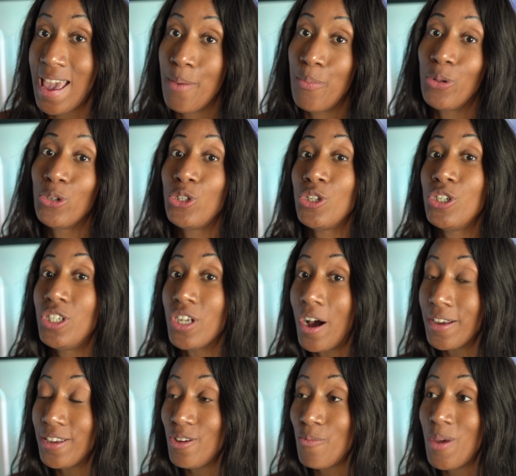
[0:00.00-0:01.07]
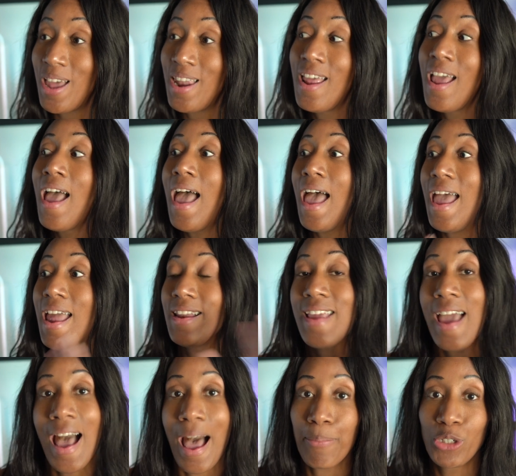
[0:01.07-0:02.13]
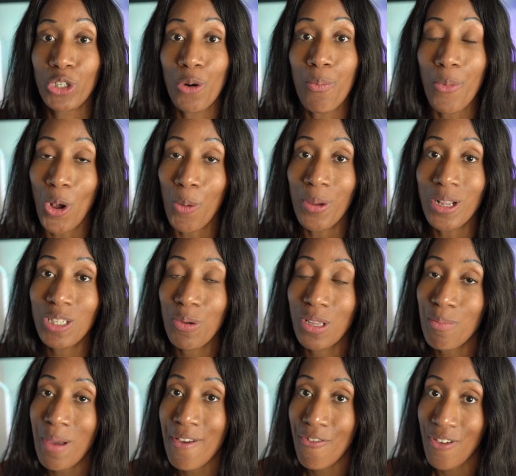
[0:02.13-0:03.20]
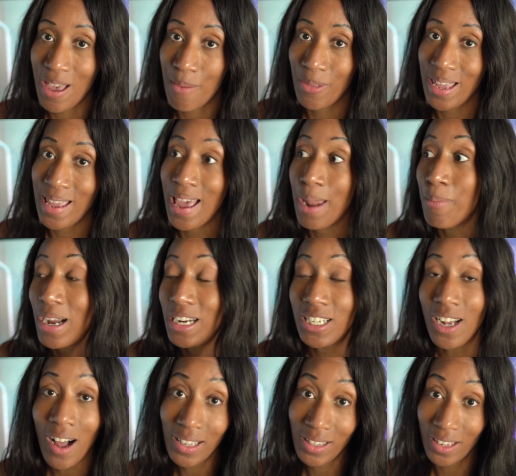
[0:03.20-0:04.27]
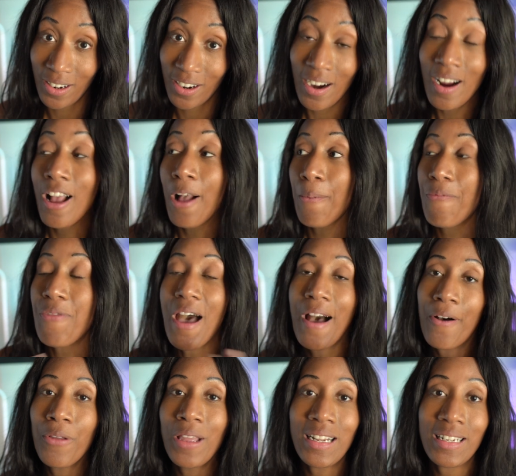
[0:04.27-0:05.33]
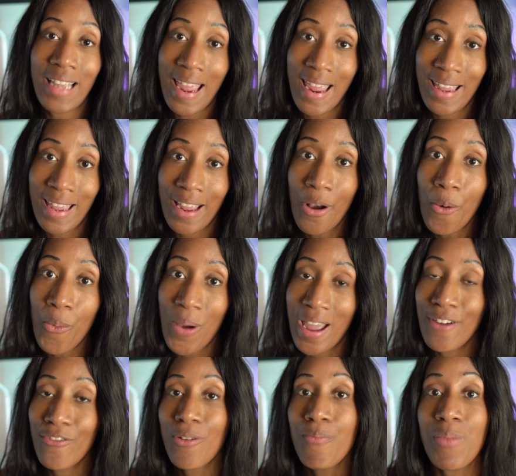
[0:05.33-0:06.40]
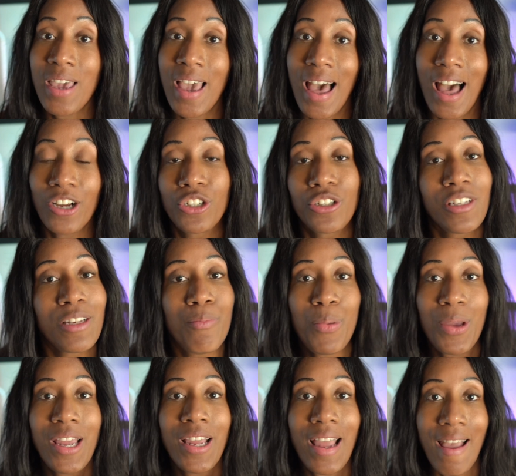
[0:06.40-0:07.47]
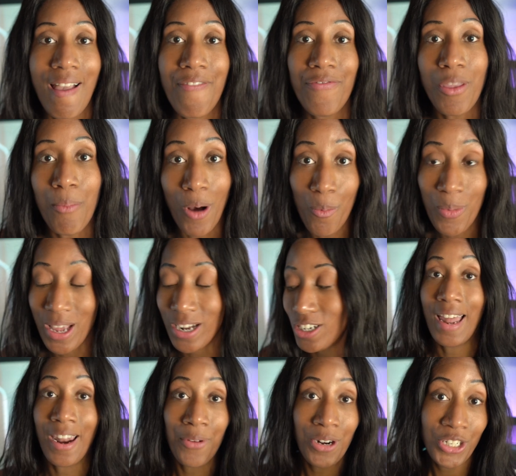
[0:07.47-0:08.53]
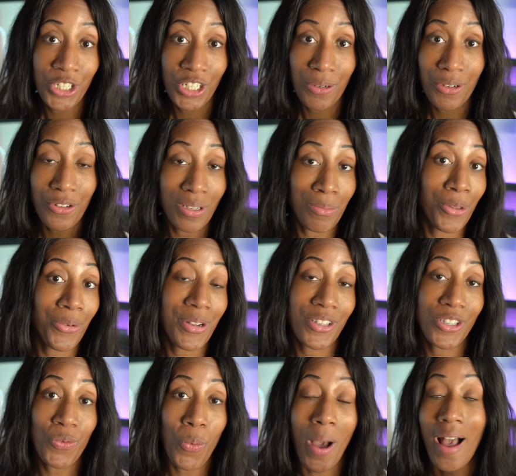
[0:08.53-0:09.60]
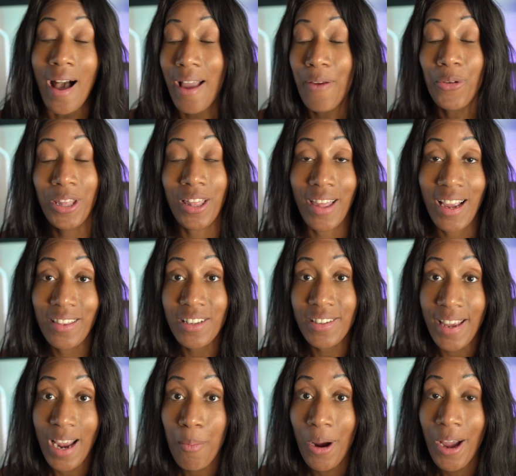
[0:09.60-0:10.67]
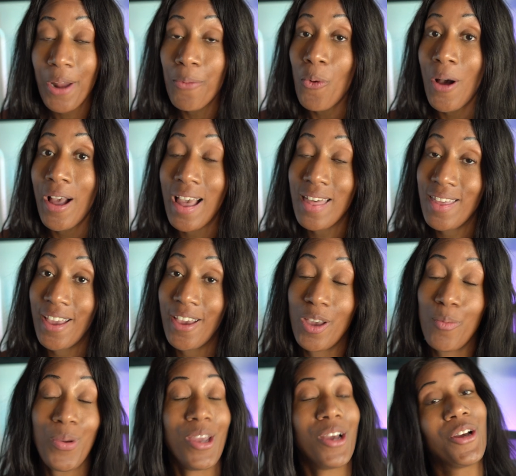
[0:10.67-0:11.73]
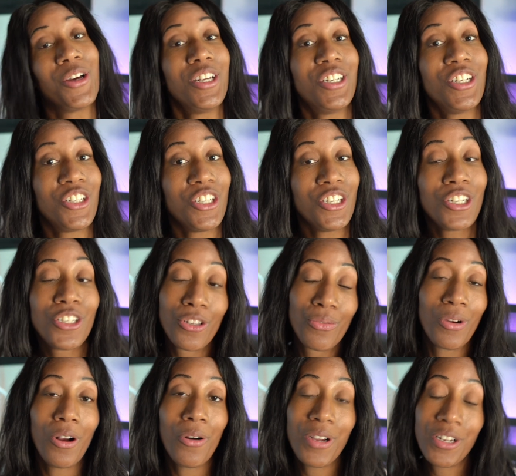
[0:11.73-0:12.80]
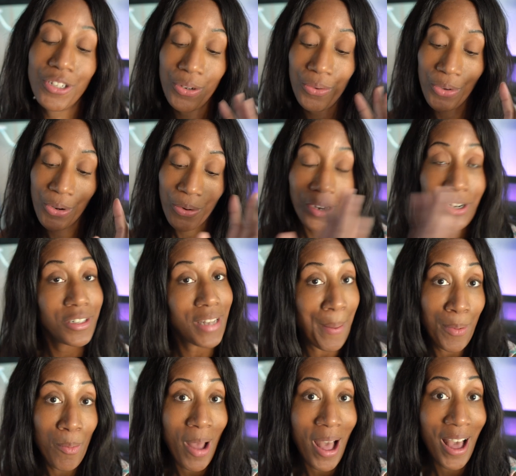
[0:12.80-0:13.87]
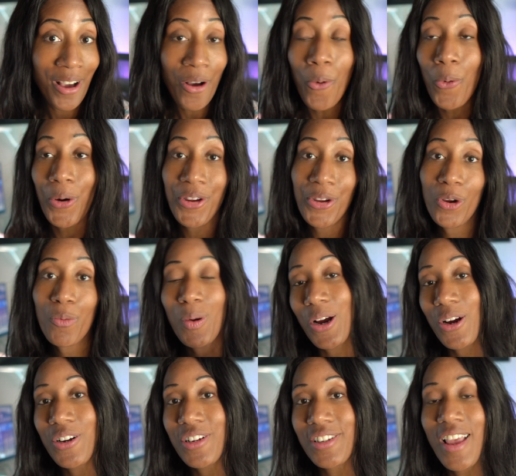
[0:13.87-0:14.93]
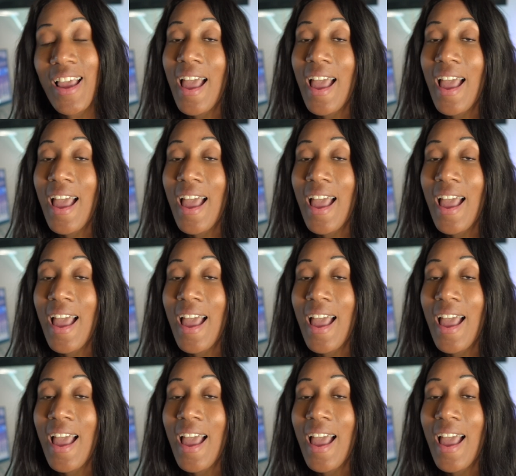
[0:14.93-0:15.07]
able to document and capture moments with my family and my toddler without it taking away from me actually being in the moment. And I wanted to share with you some of the reasons why I really like this camera and why I think it could be a good addition to throw into your diaper bag or your purse